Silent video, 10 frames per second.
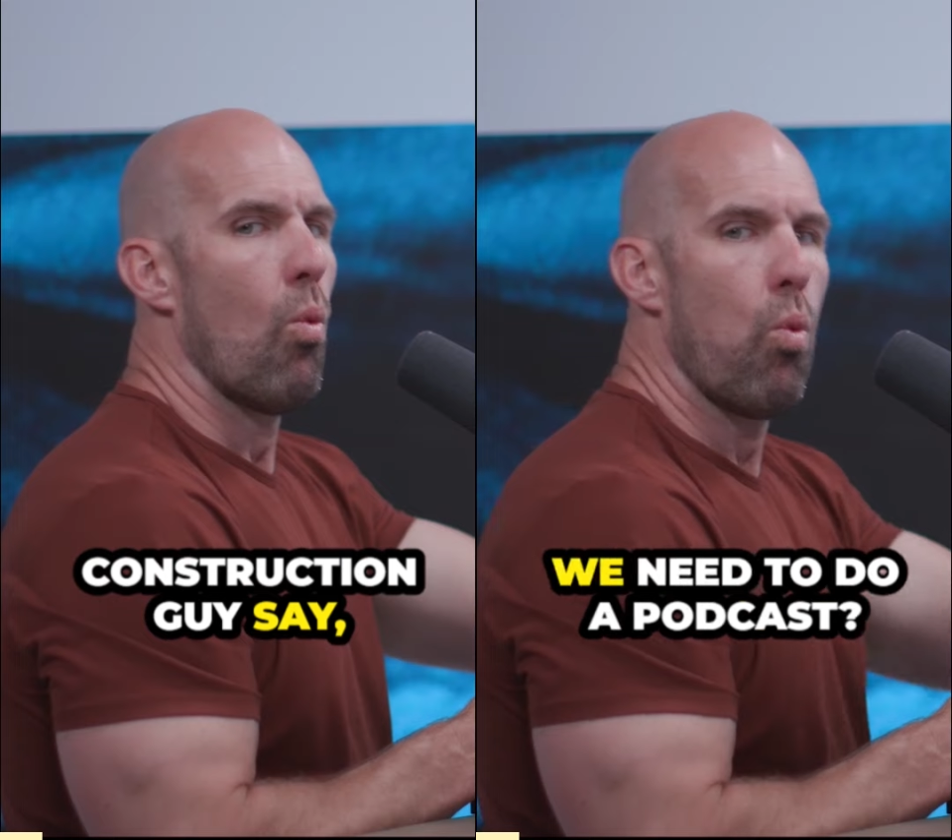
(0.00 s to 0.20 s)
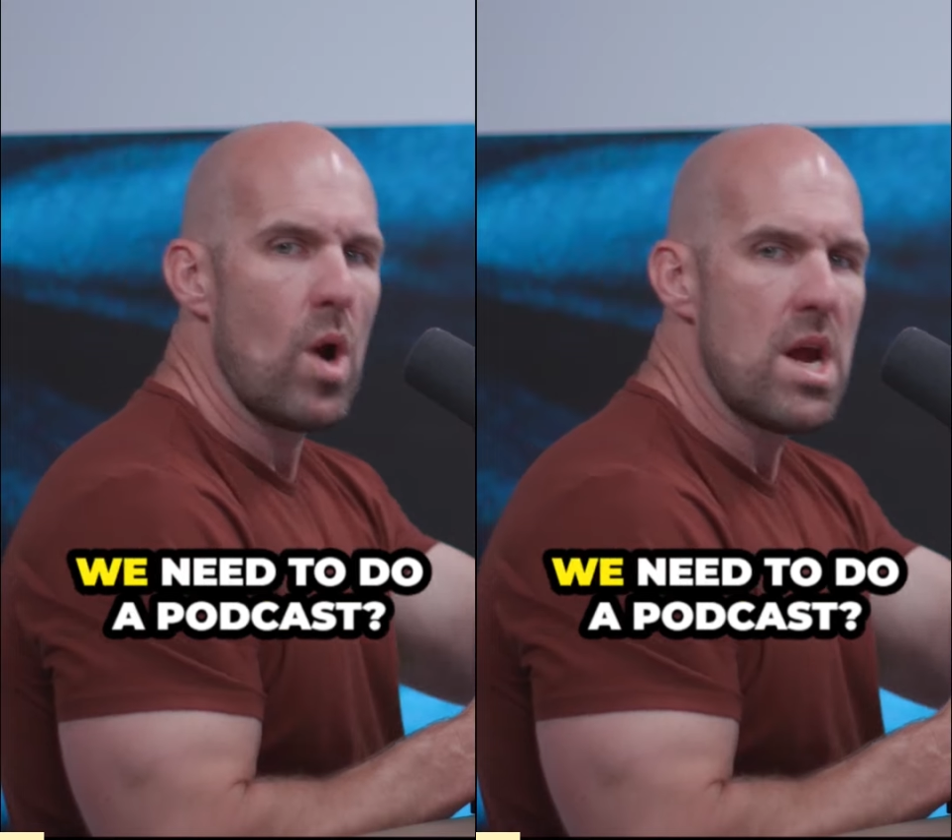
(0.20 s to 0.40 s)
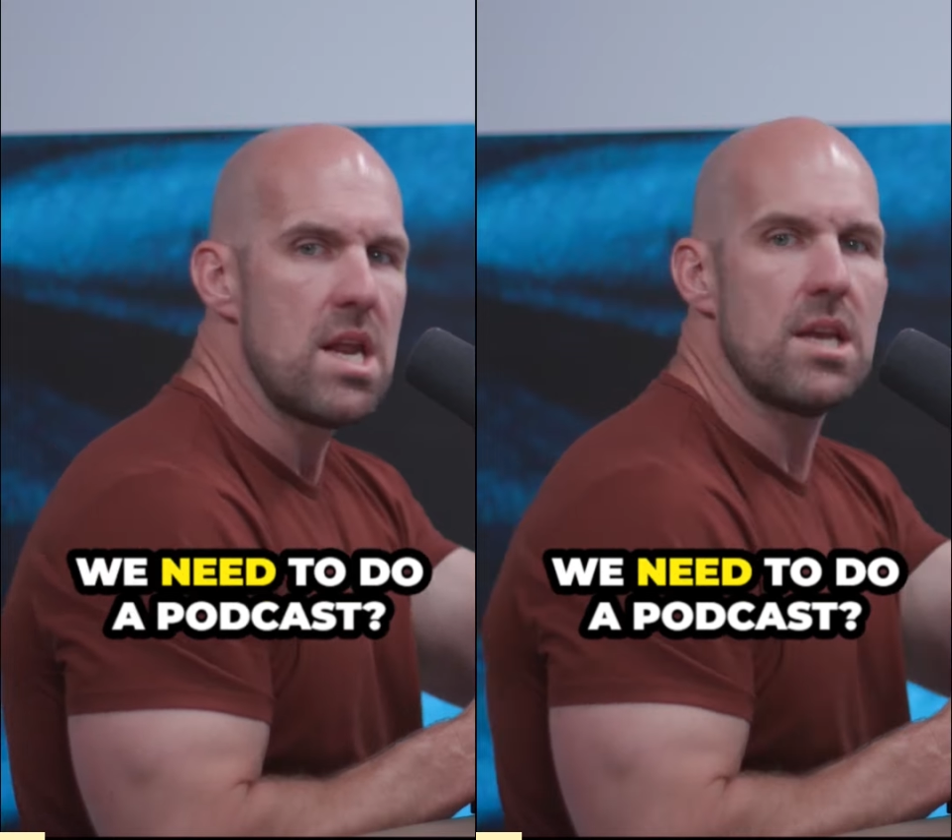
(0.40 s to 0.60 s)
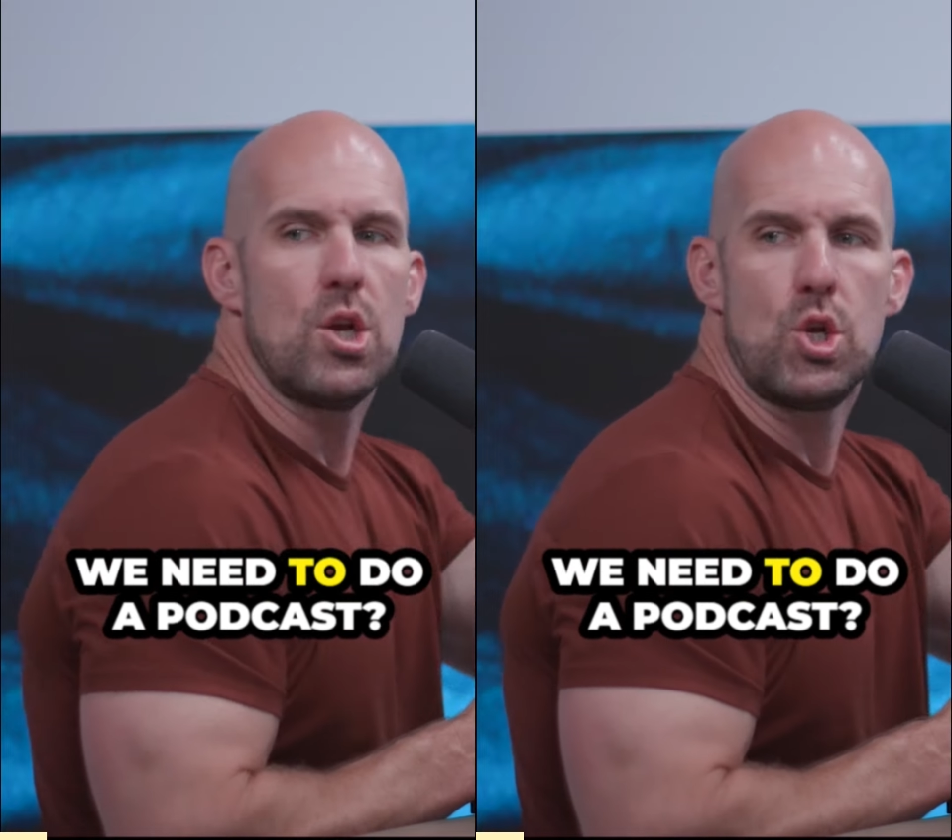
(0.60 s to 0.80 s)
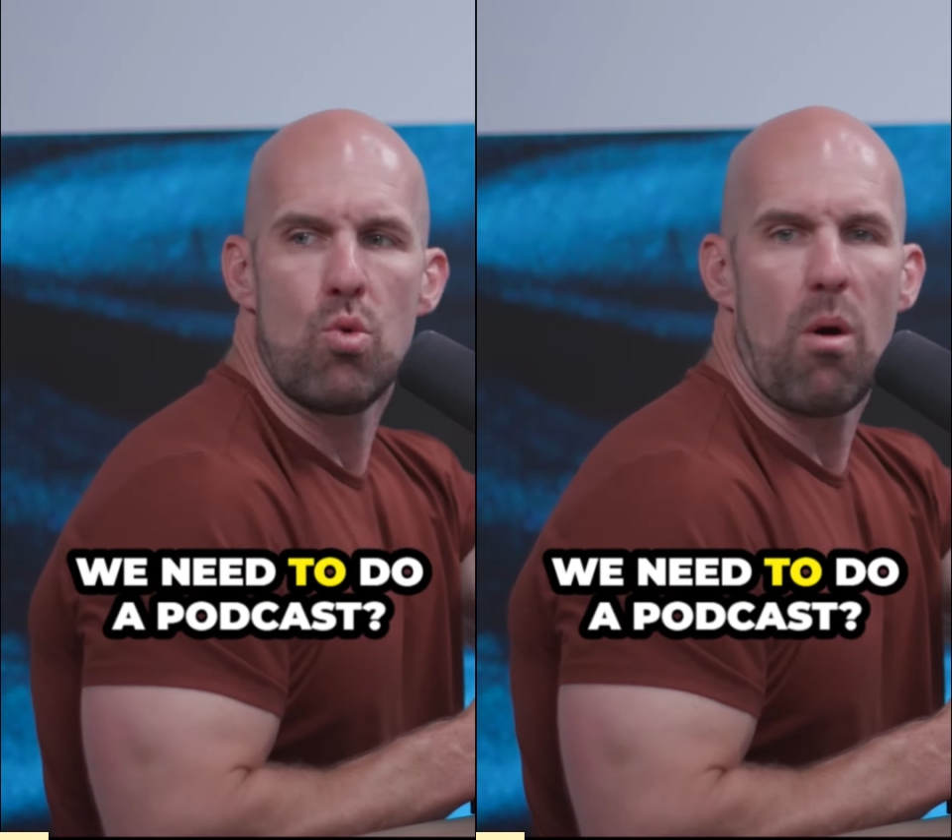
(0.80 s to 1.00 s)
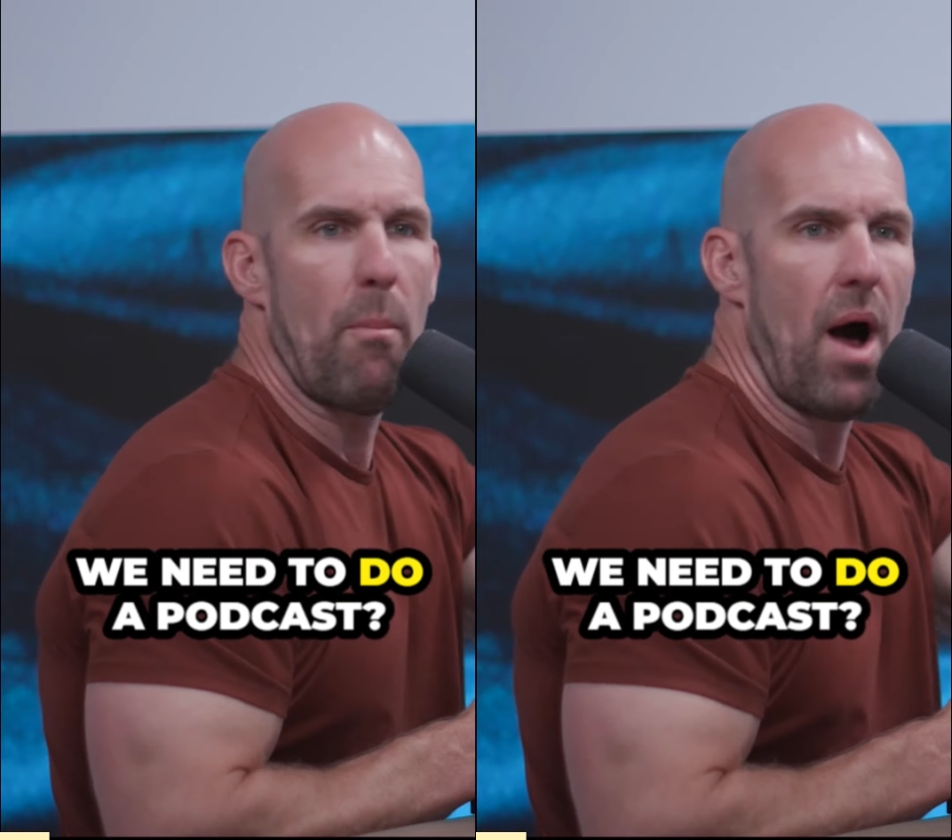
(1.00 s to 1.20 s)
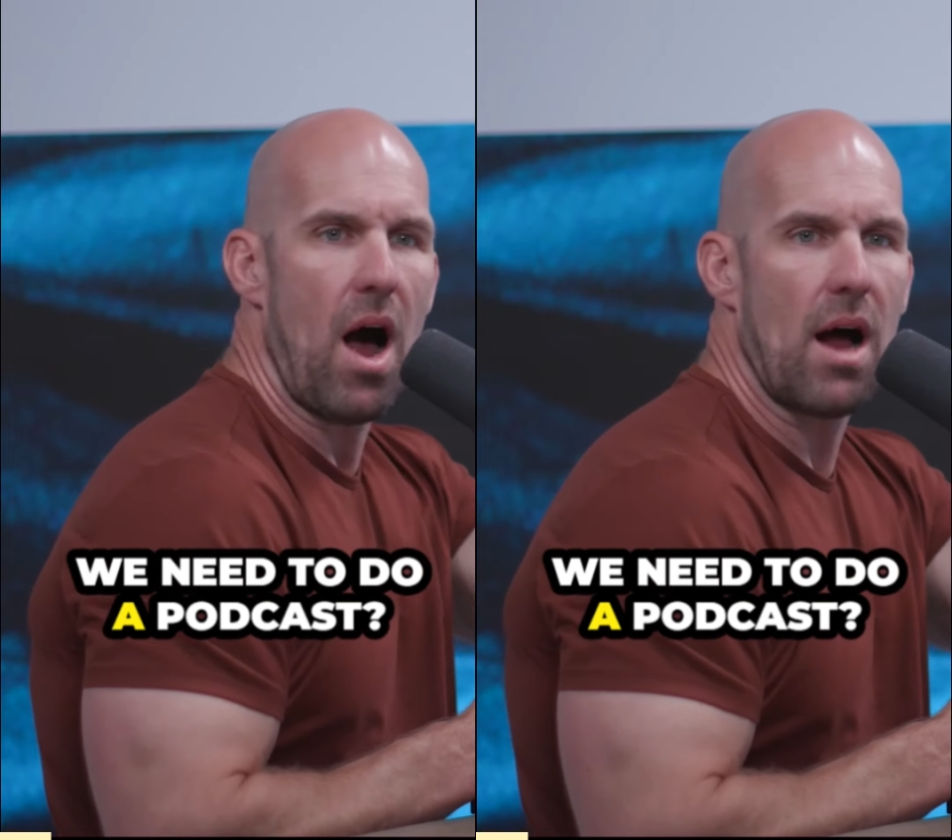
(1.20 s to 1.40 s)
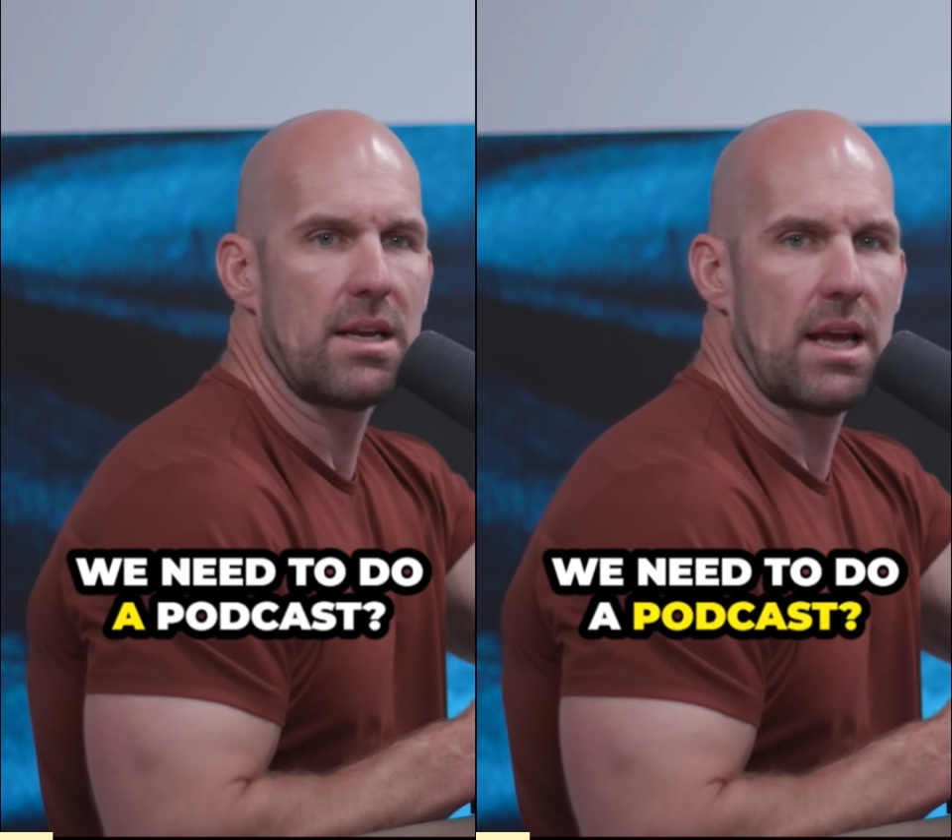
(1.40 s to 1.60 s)
we need to do a
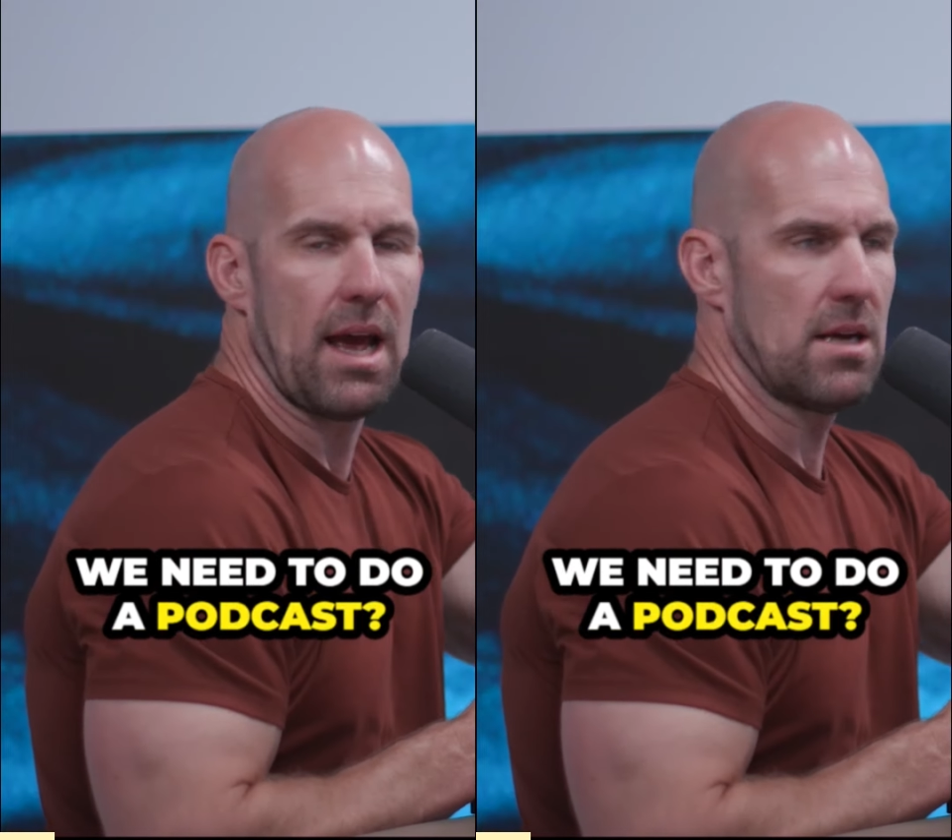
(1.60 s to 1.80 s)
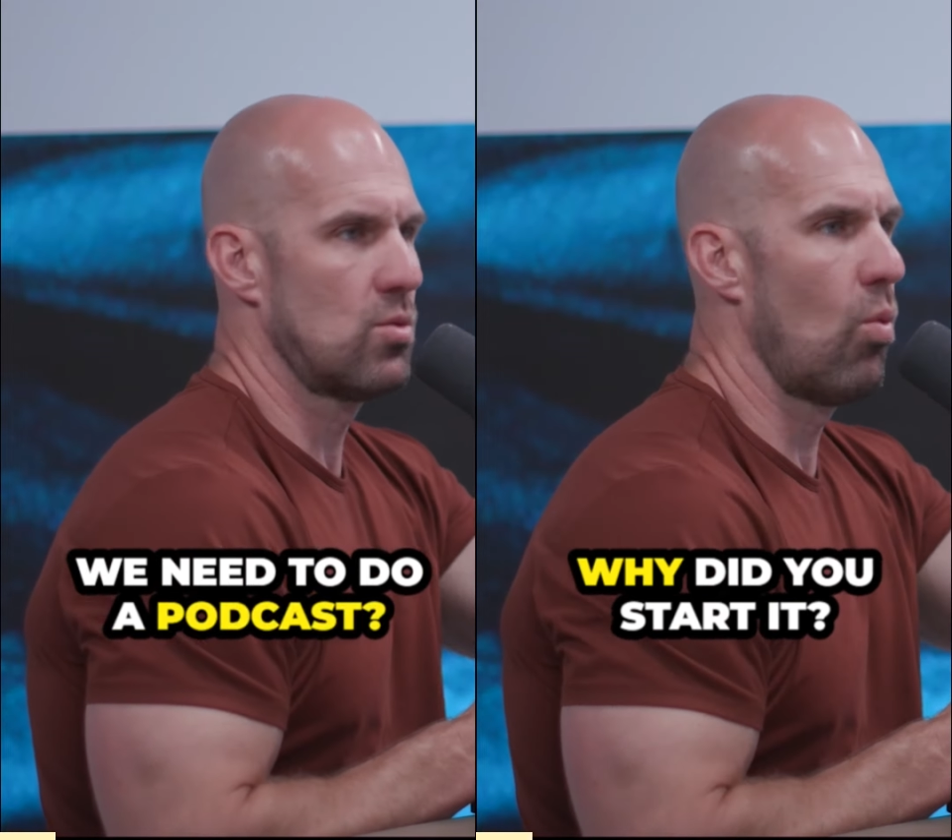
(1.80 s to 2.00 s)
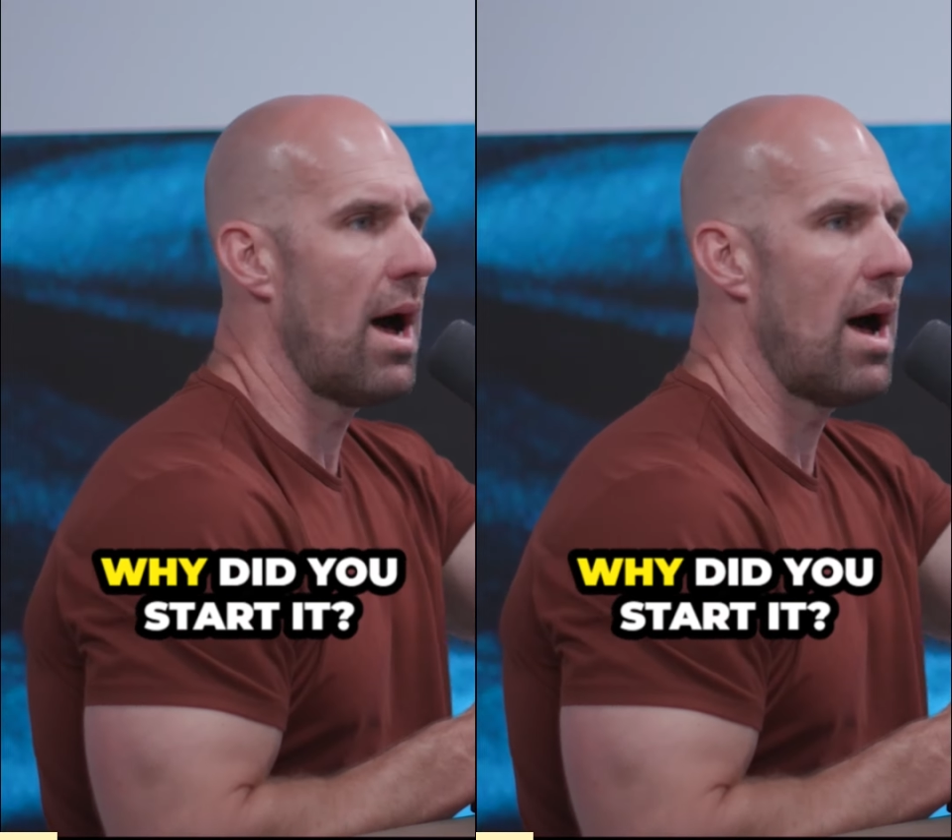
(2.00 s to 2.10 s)
podcast?